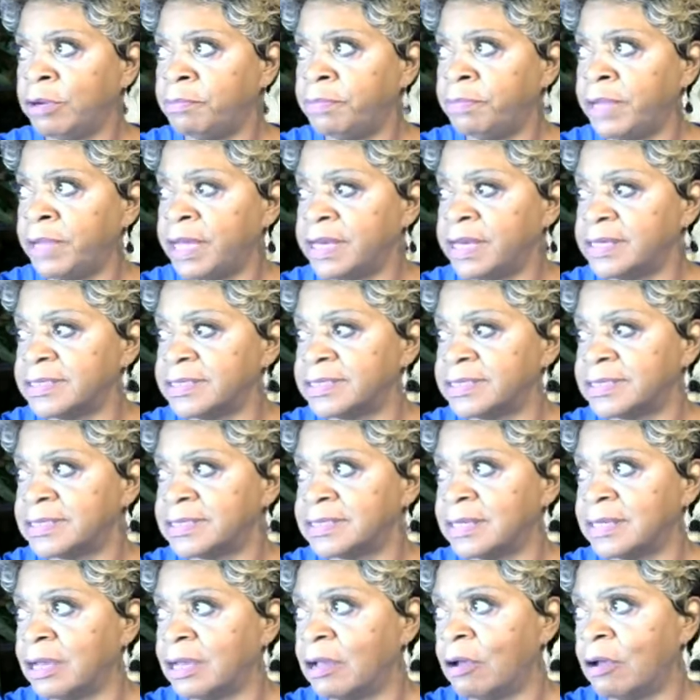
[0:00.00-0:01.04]
You we're blessed.
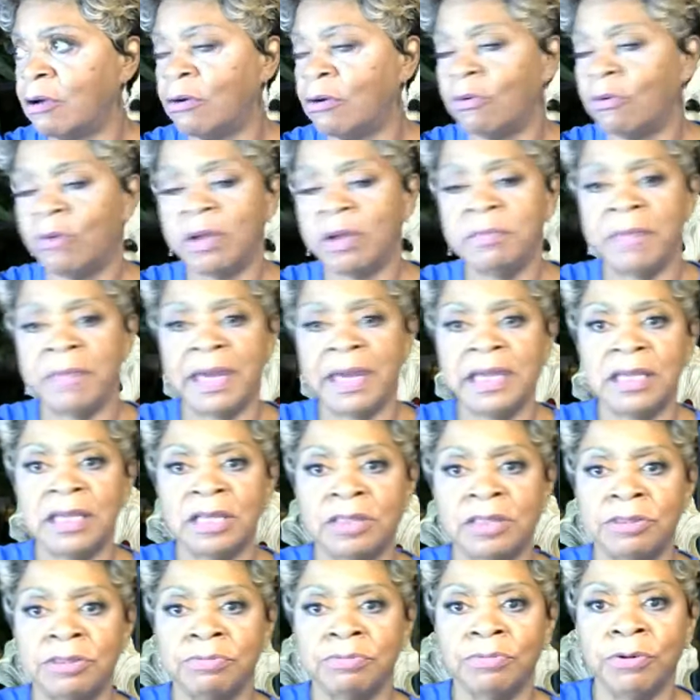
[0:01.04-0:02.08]
We
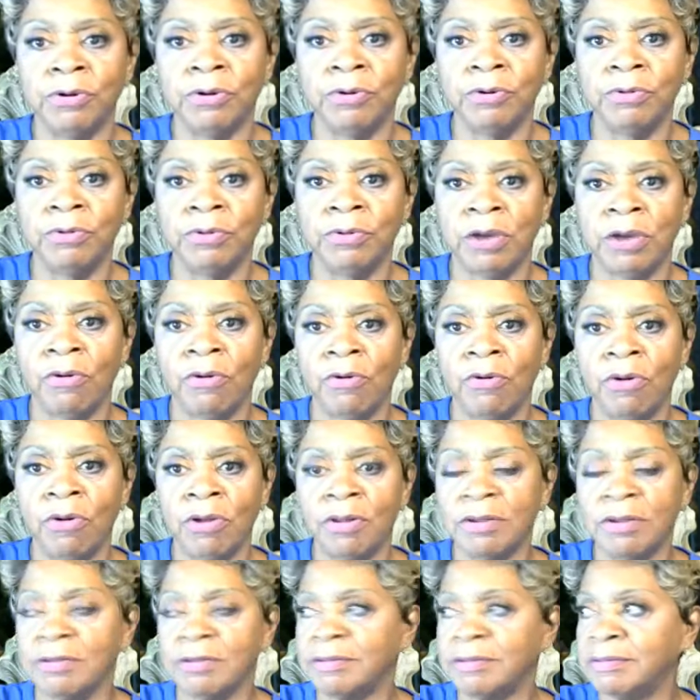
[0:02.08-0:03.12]
made it through, y'all.
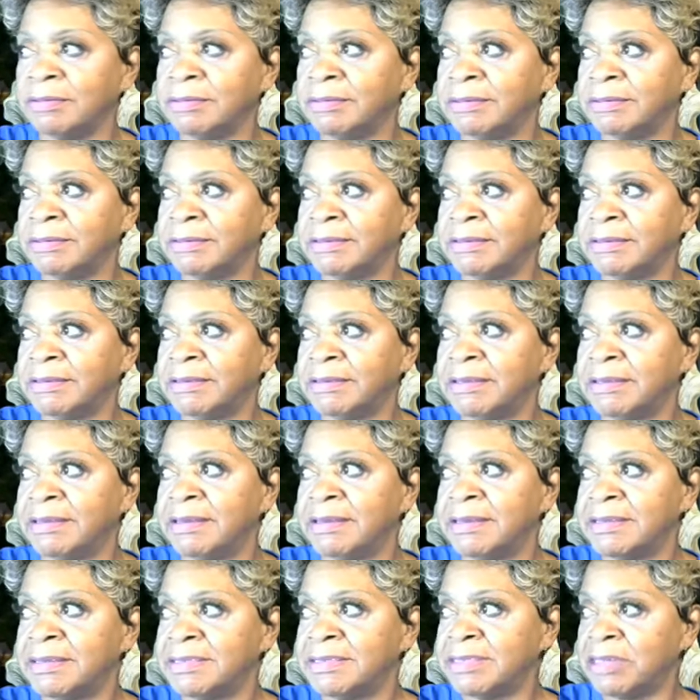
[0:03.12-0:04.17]
It's
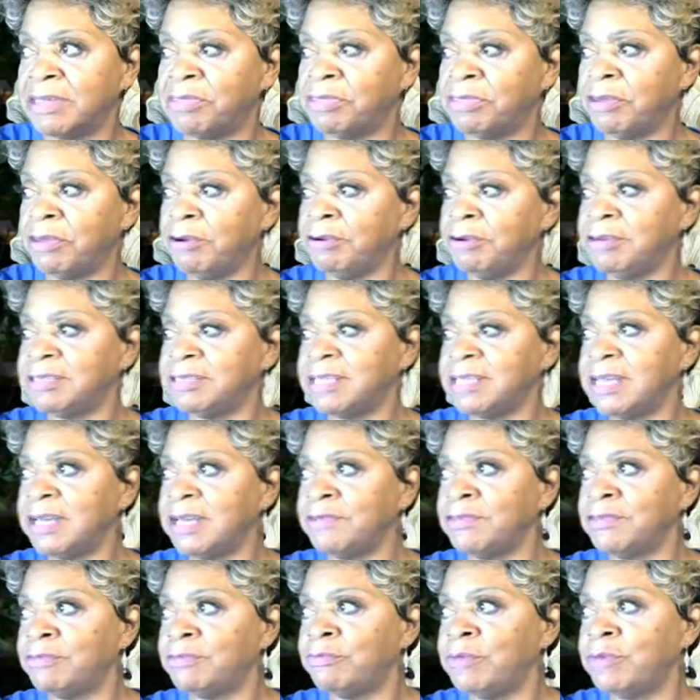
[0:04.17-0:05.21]
the third
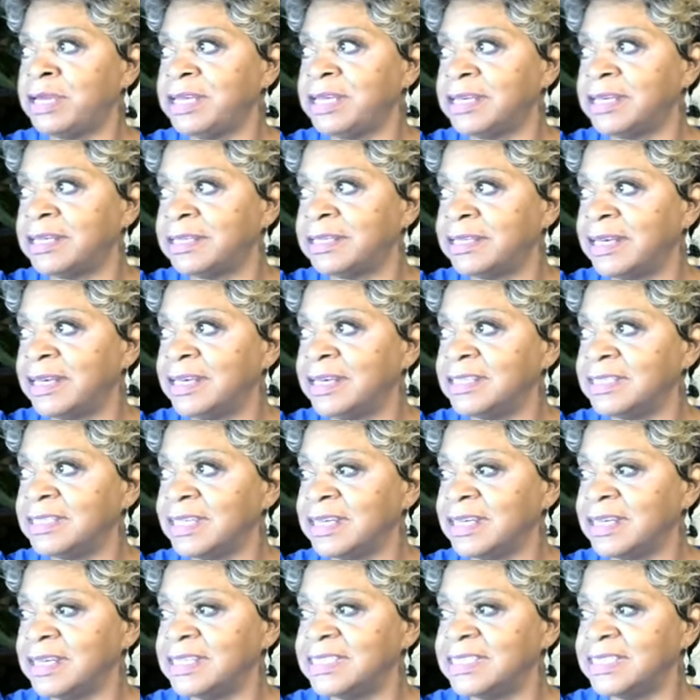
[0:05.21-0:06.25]
day of the week.
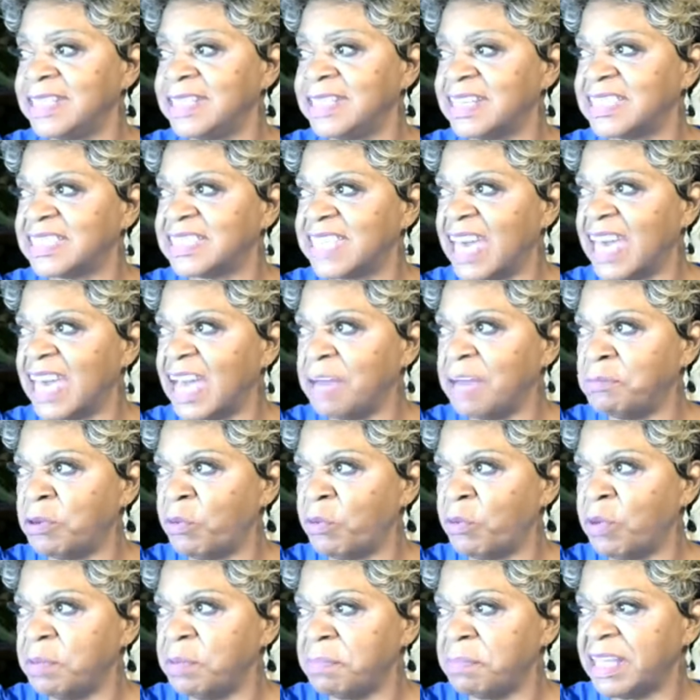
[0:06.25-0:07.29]
Isn't, isn't it
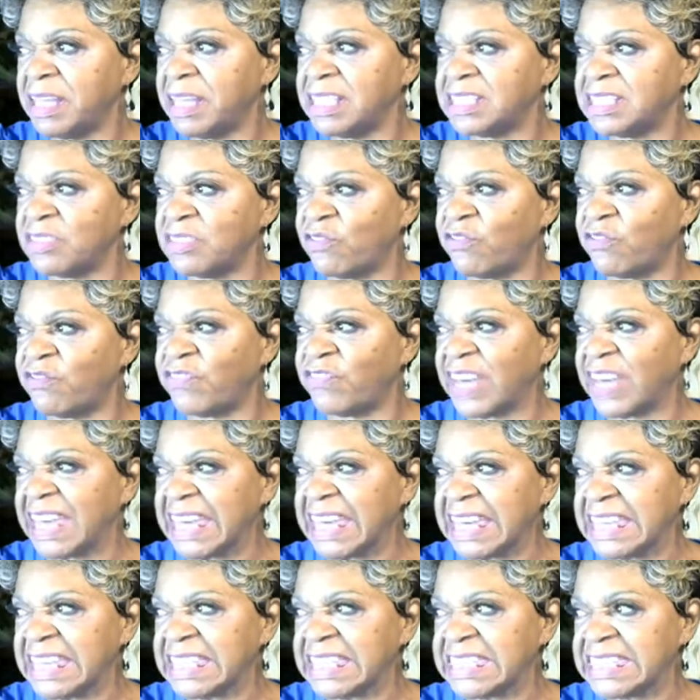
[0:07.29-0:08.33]
time going by so
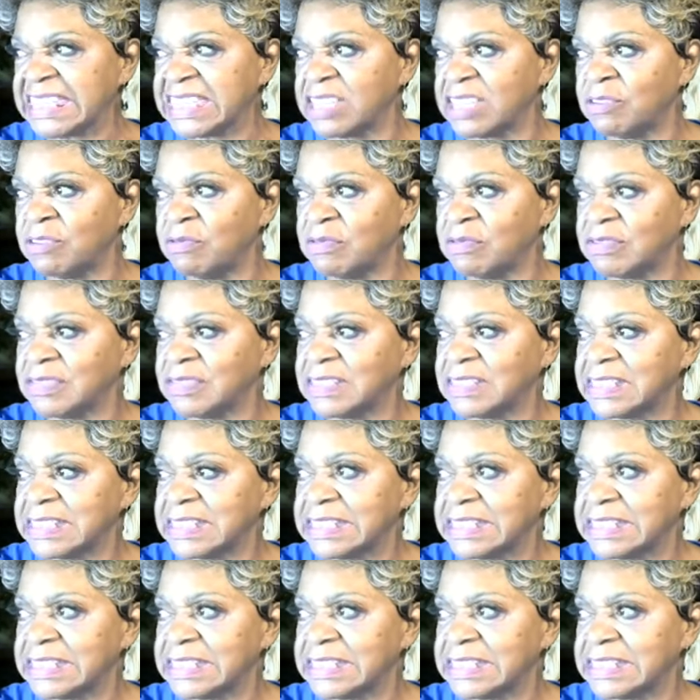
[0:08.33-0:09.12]
fast?